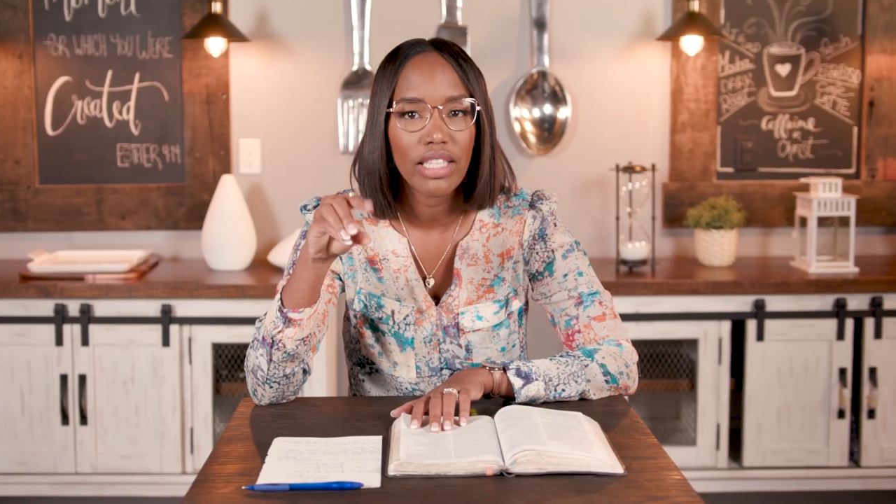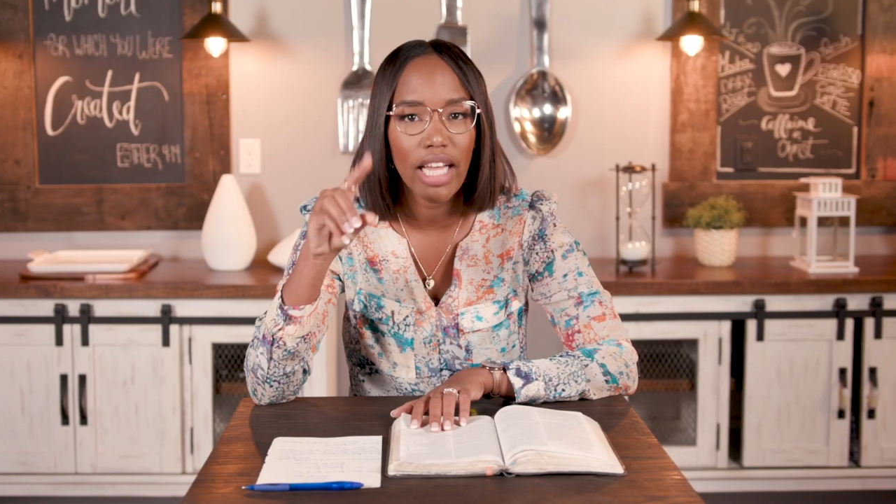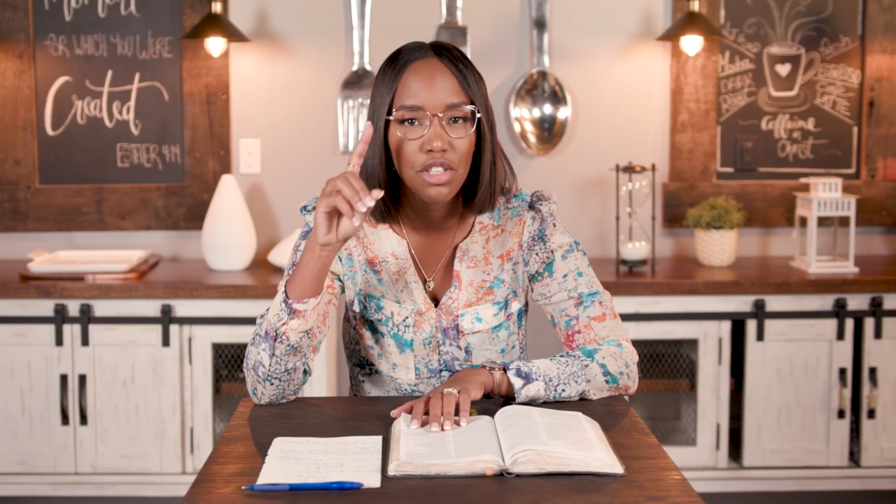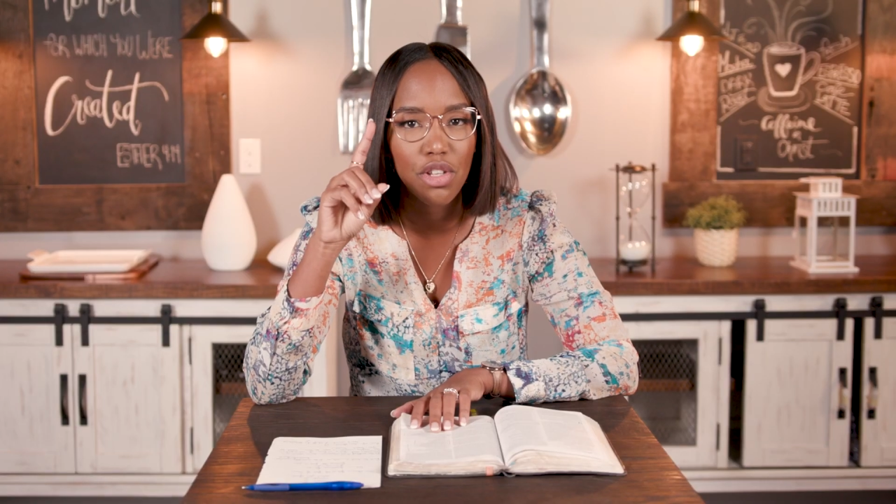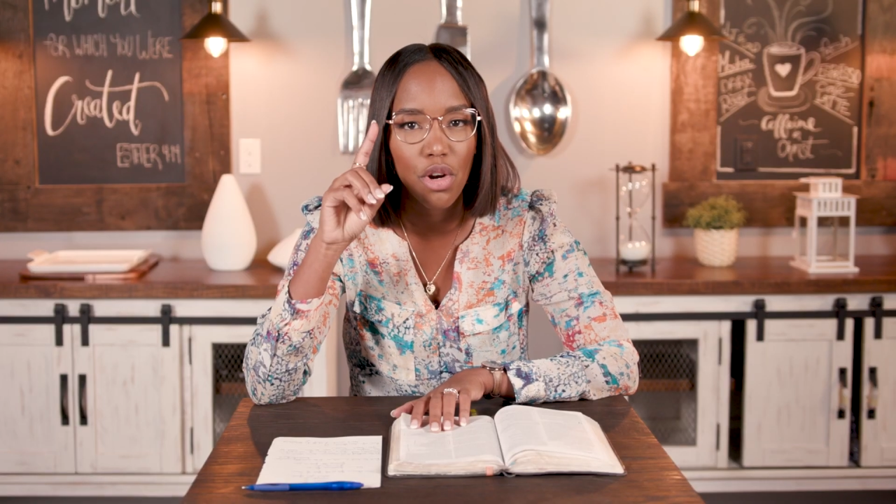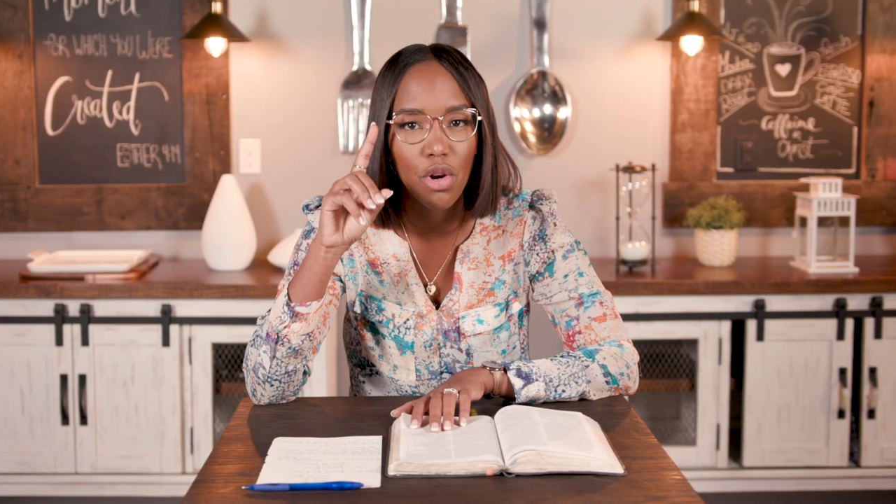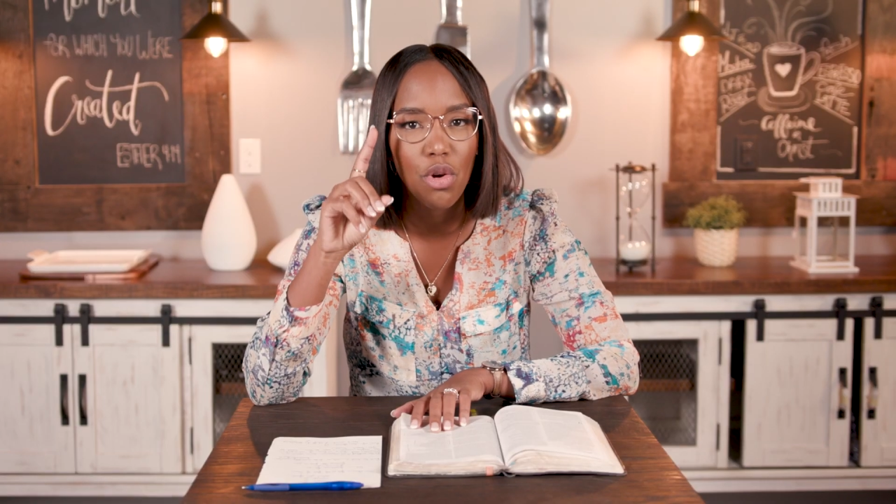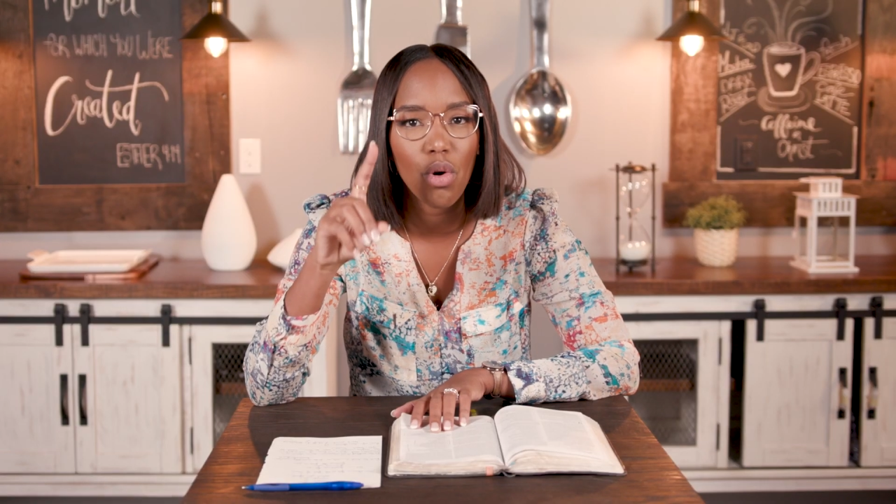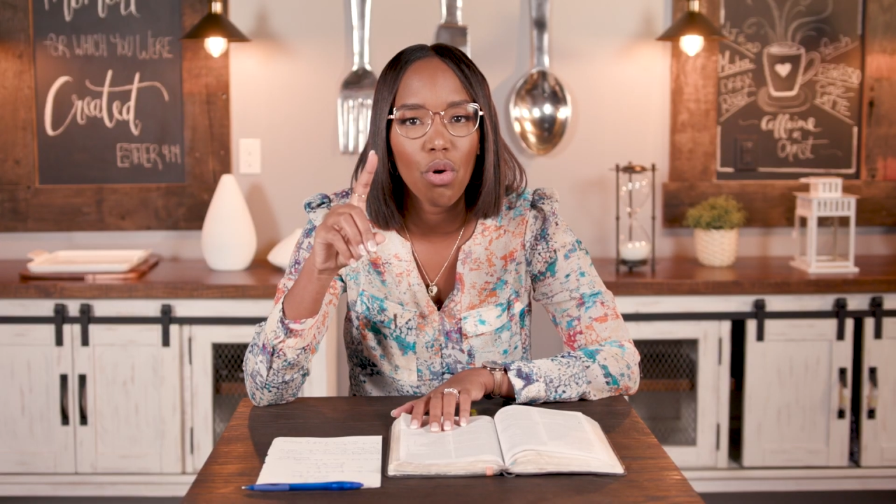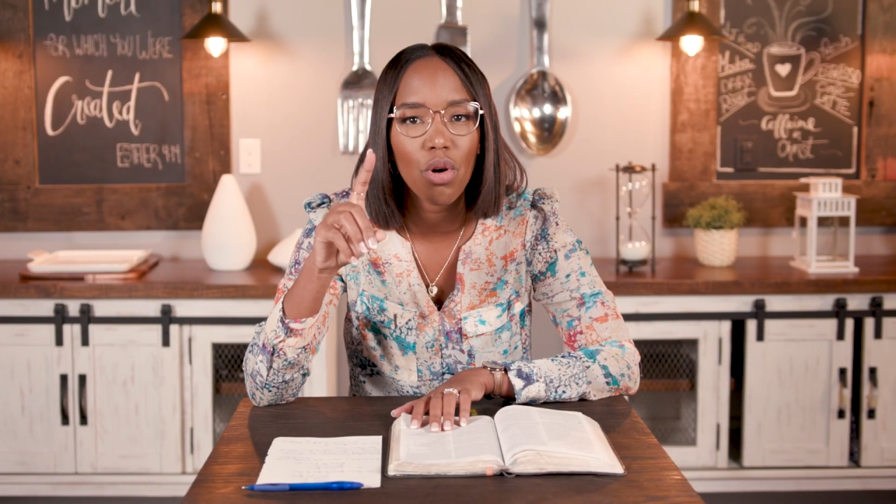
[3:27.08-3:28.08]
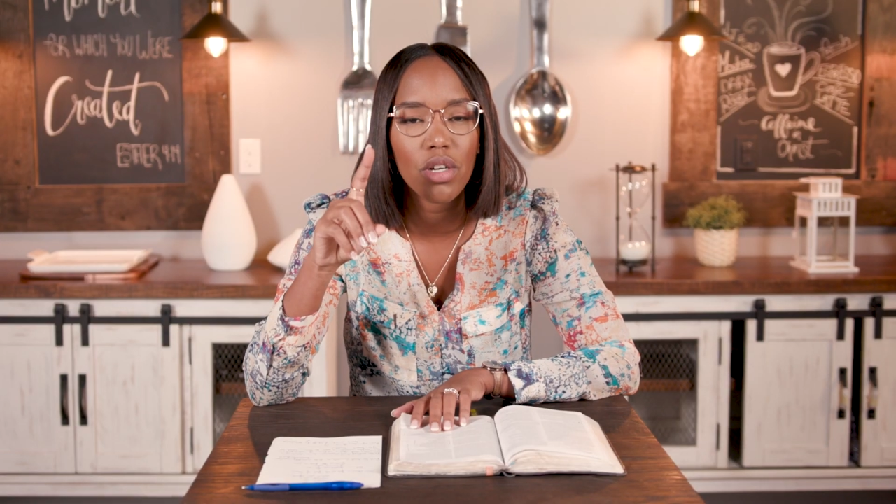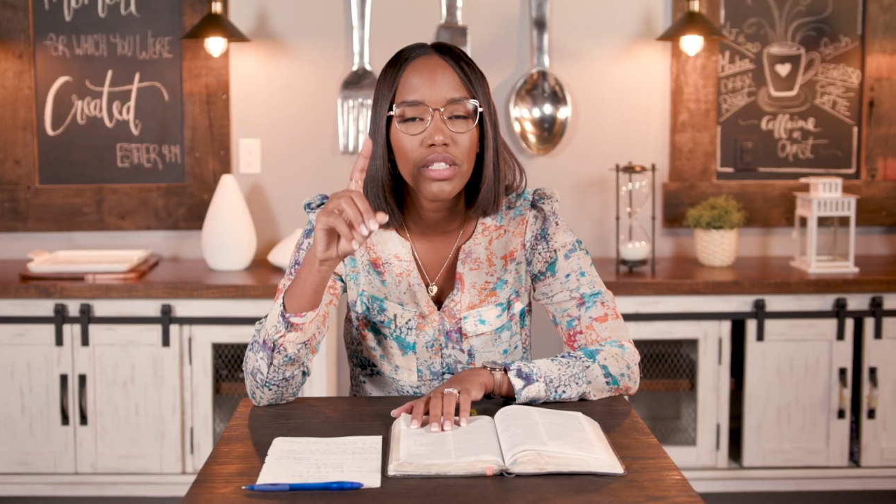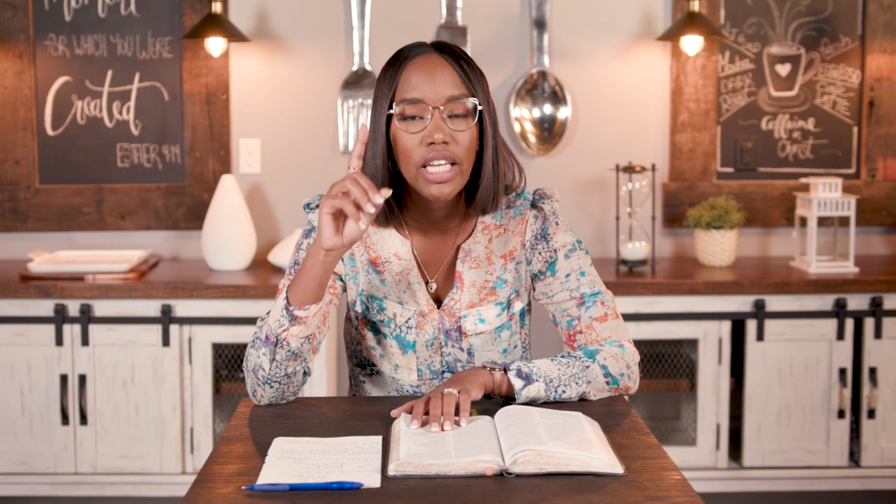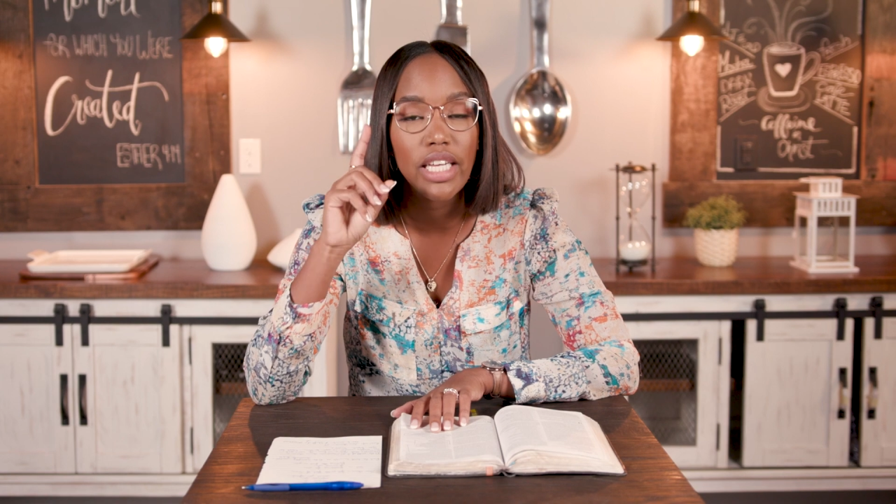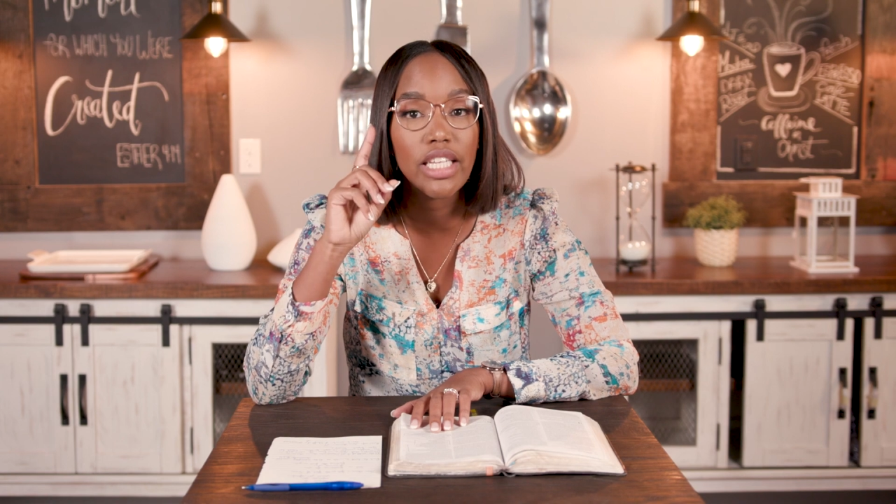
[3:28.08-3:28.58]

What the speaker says: that the Lord